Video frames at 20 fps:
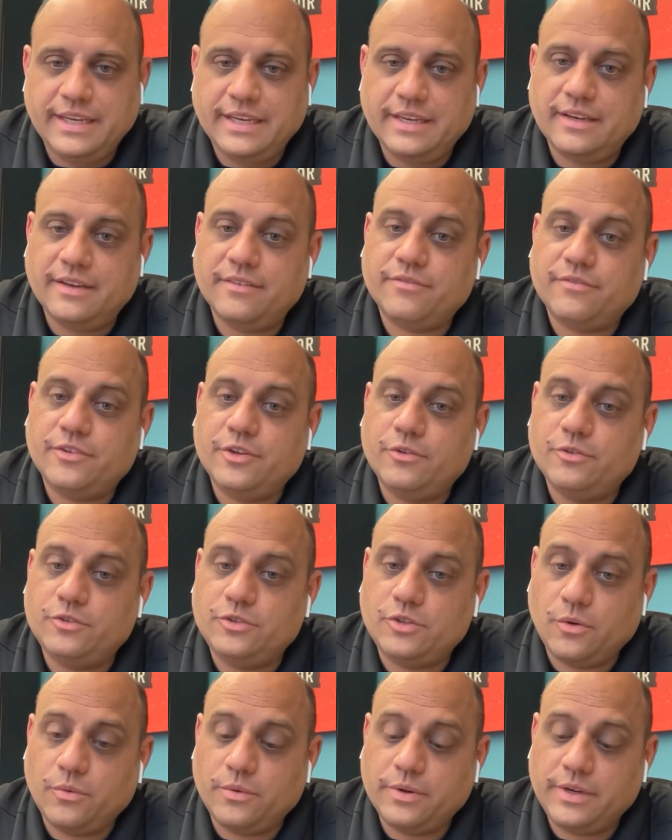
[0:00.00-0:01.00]
If
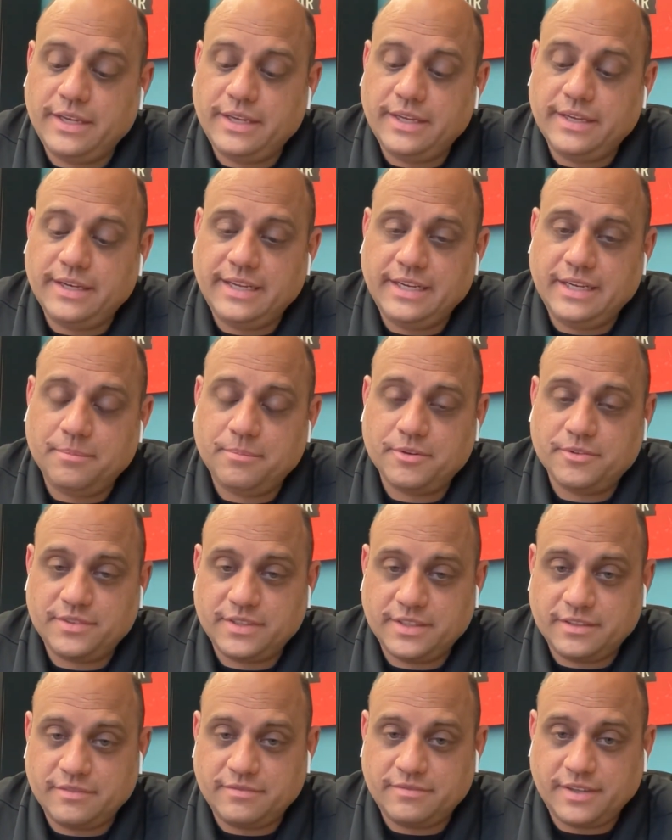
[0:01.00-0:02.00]
you don't hit eighty
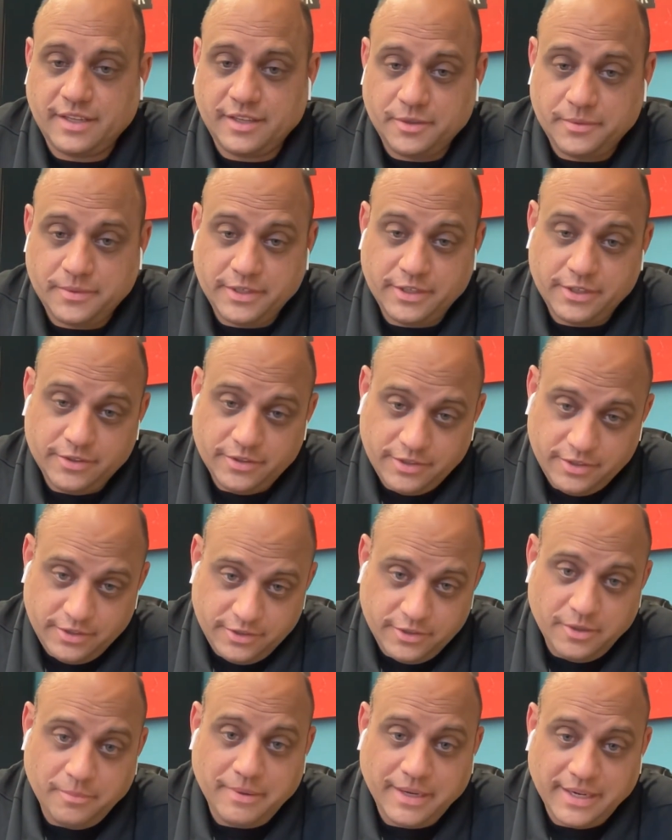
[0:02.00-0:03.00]
percent the following year,
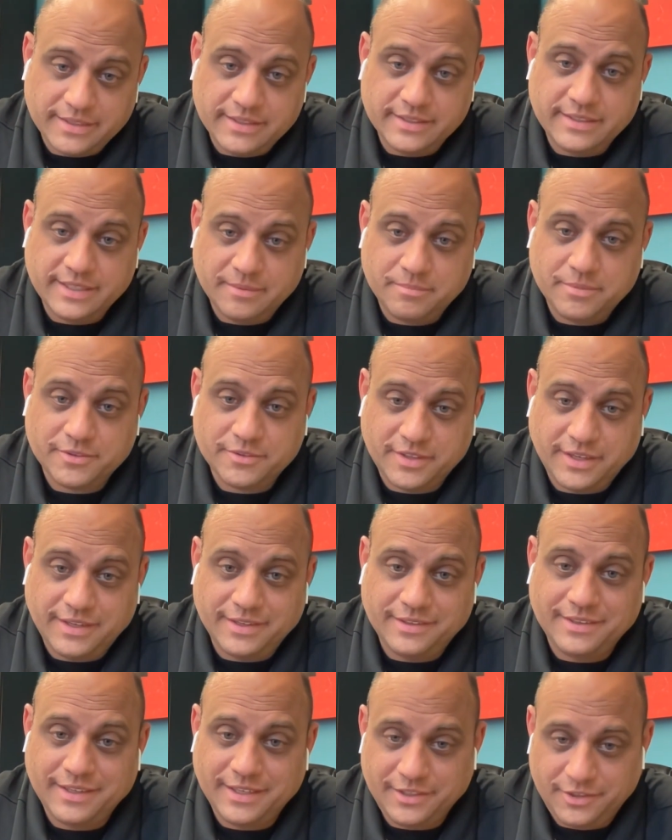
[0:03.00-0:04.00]
you go back to ten
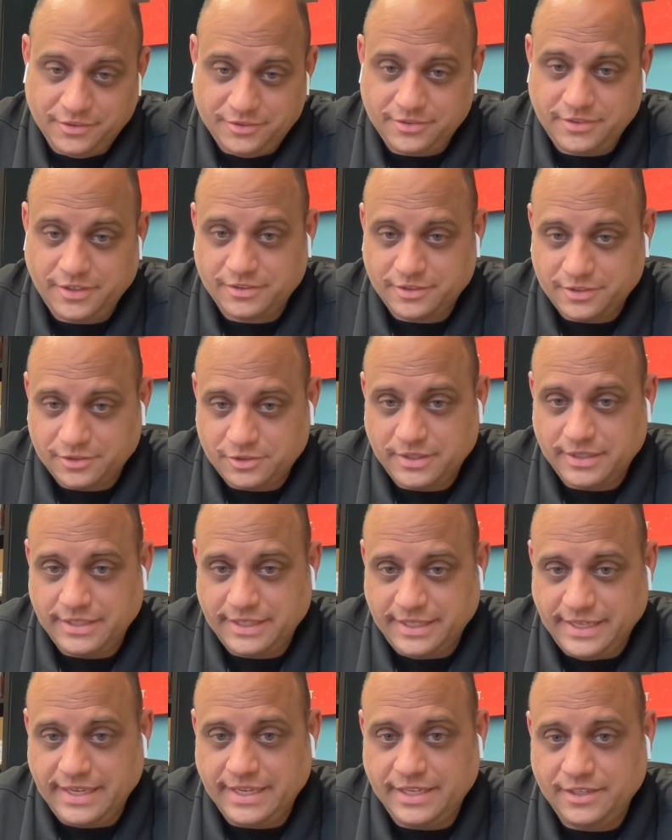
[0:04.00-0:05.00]
percent and you start the
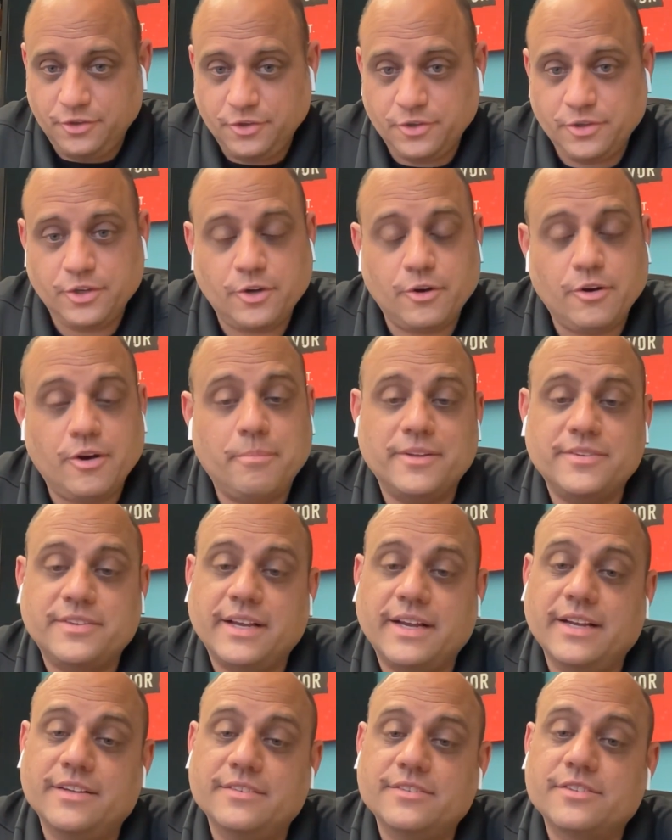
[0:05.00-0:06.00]
trend again. You can go up as
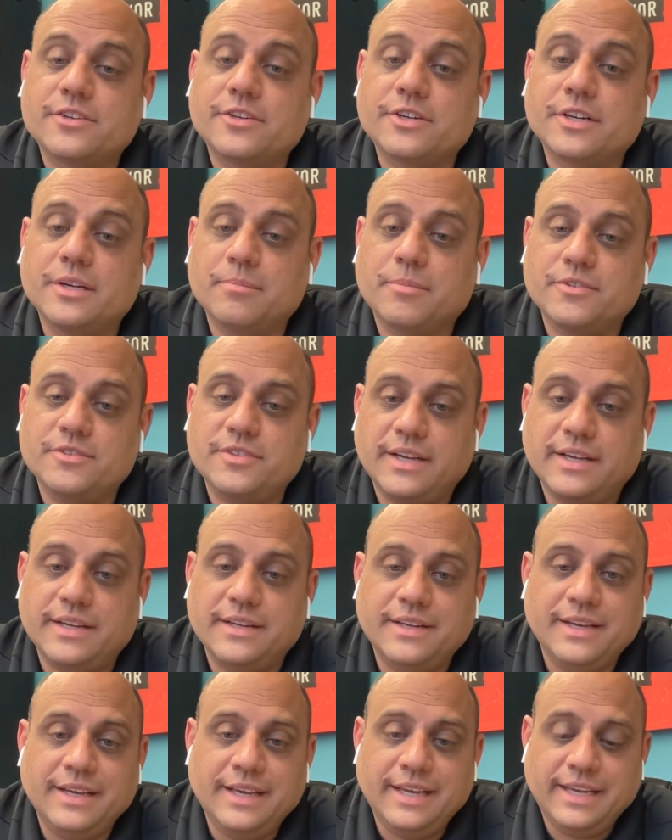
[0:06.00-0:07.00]
high as thirty percent.
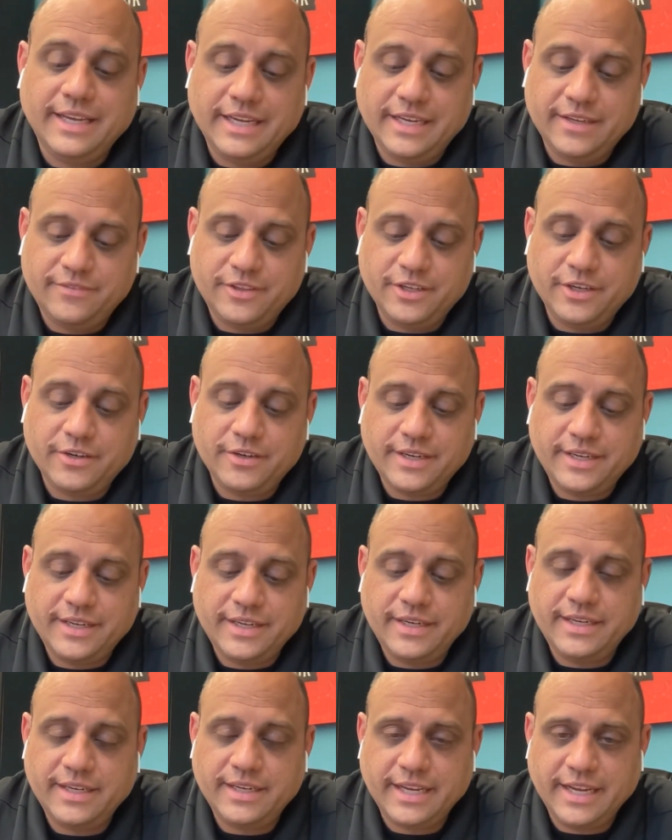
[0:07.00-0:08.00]
If they're
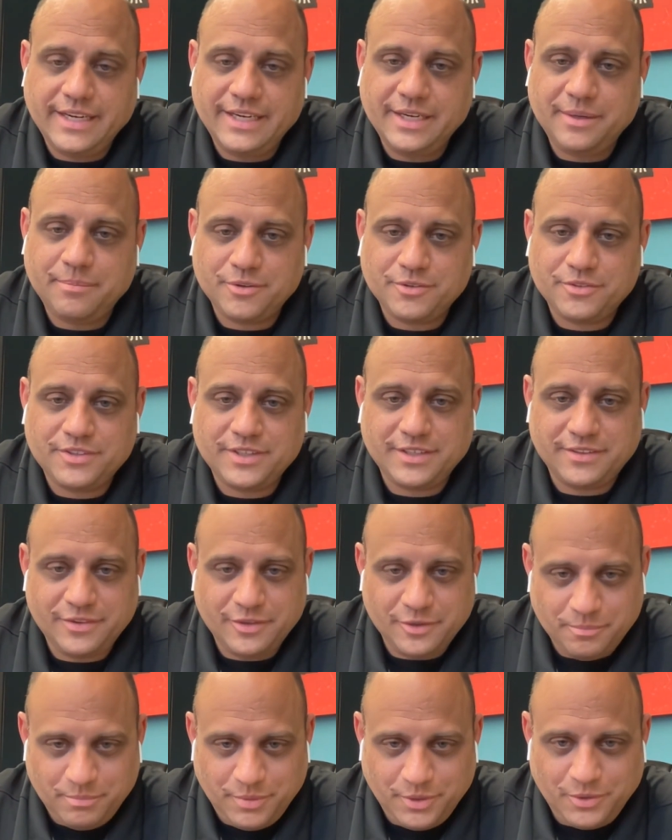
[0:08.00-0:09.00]
hitting eighty percent of
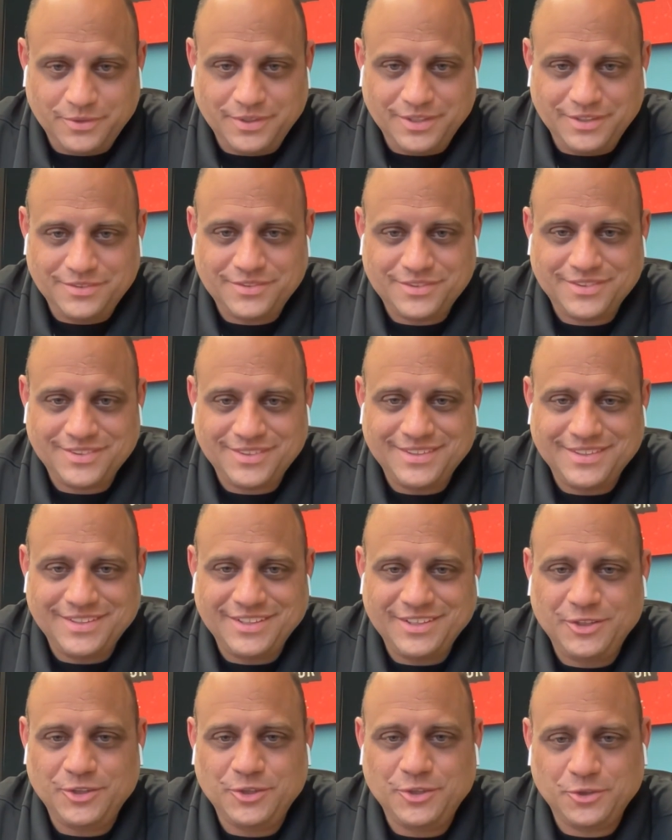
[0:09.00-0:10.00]
their bonus,
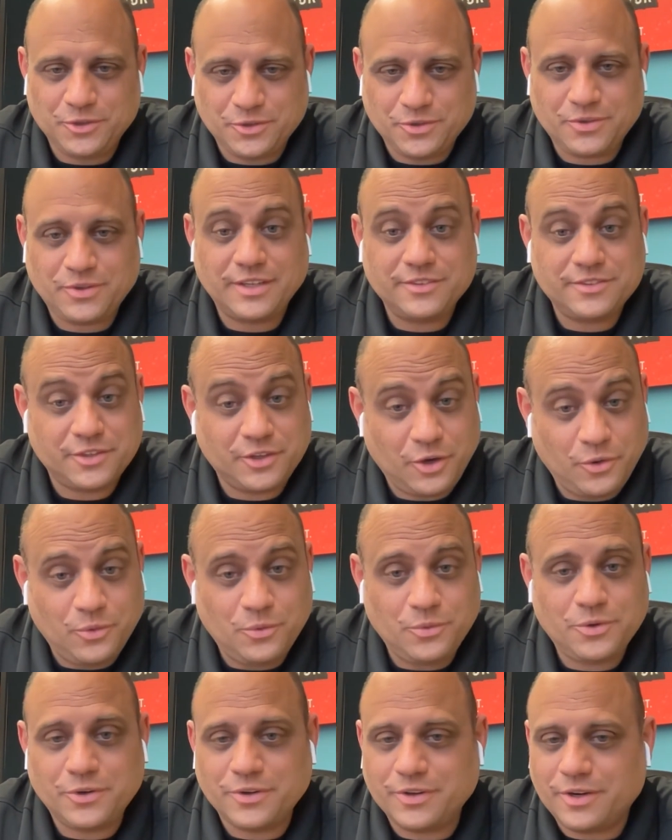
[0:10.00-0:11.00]
you as an
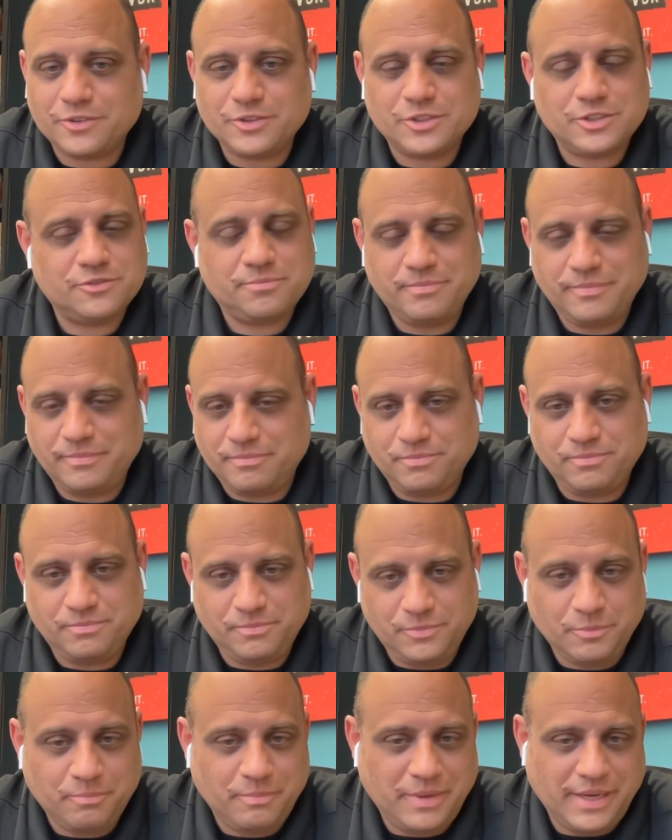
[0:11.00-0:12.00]
owner are just,
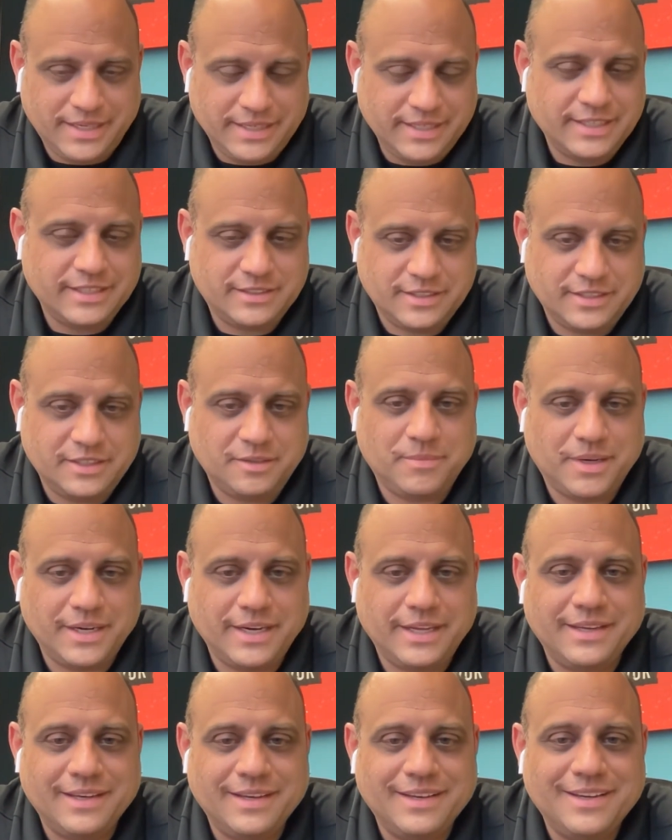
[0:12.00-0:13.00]
you're making a ton of
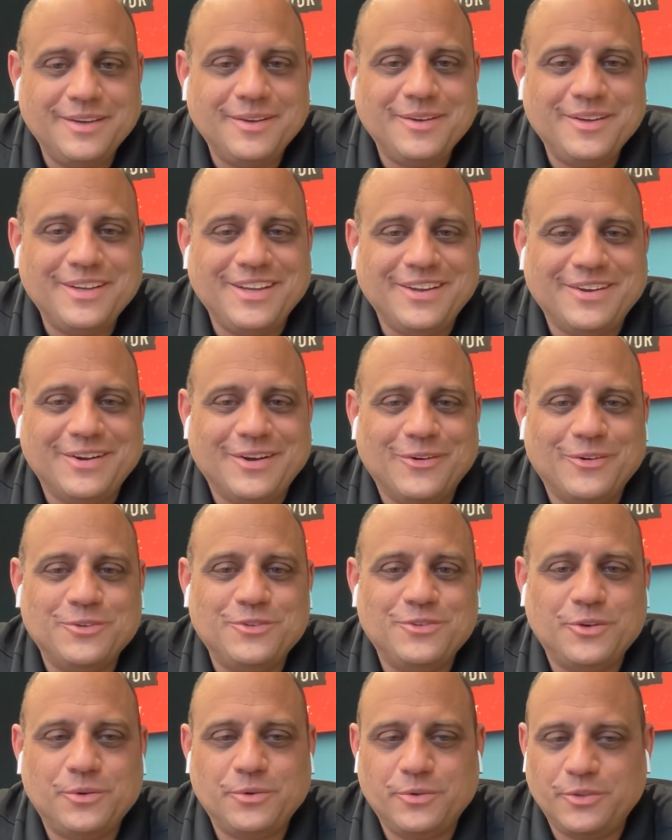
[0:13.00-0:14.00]
money, you know?
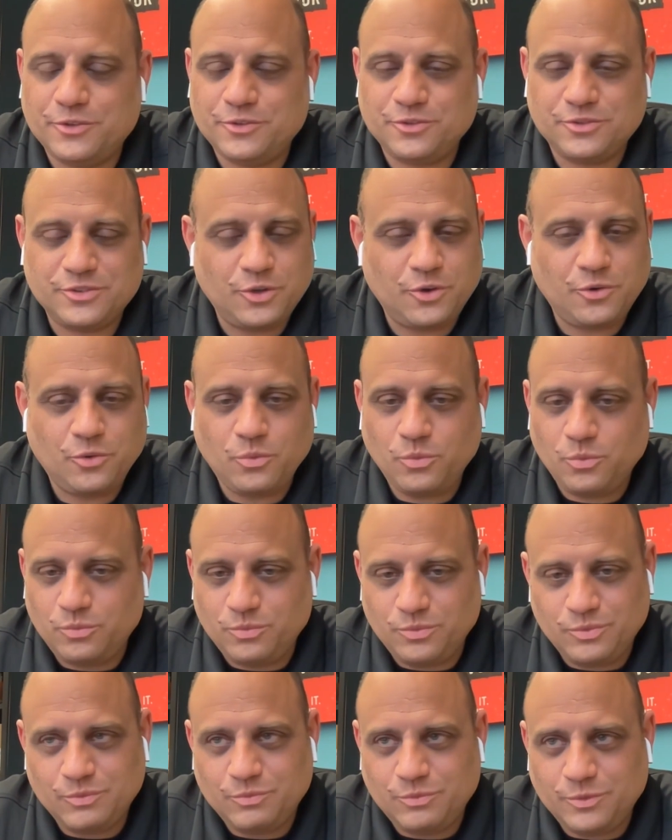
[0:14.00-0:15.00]
So there's no
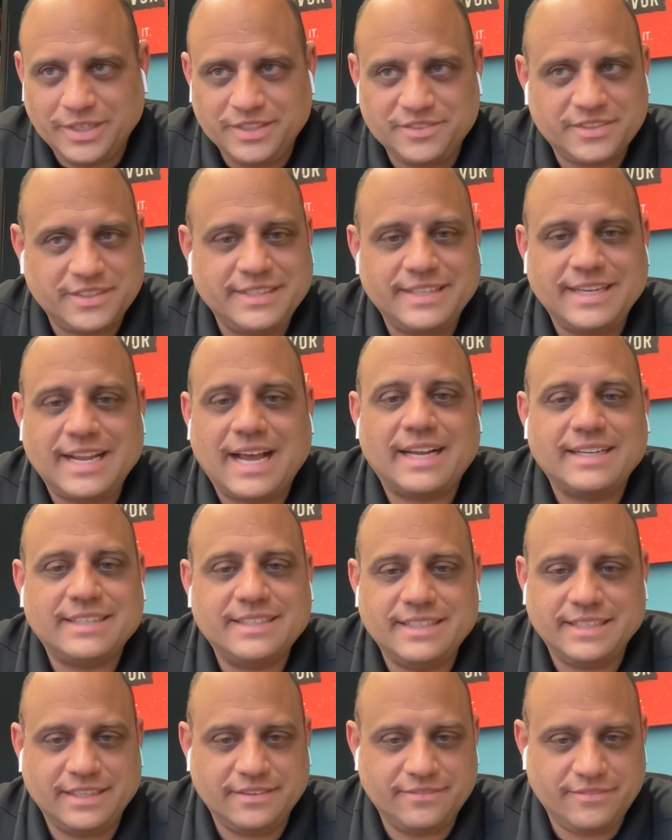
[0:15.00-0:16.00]
reason not
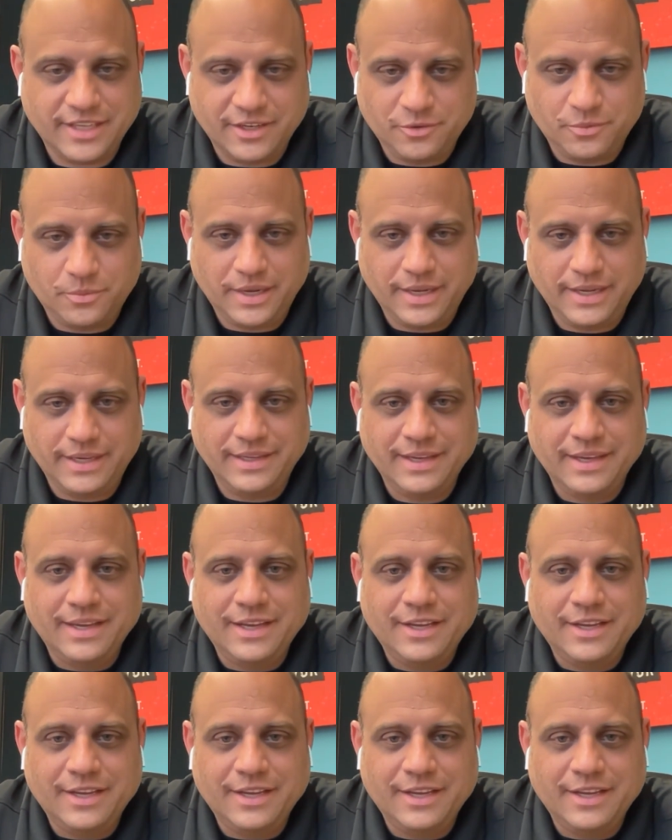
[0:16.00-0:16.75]
to give that away.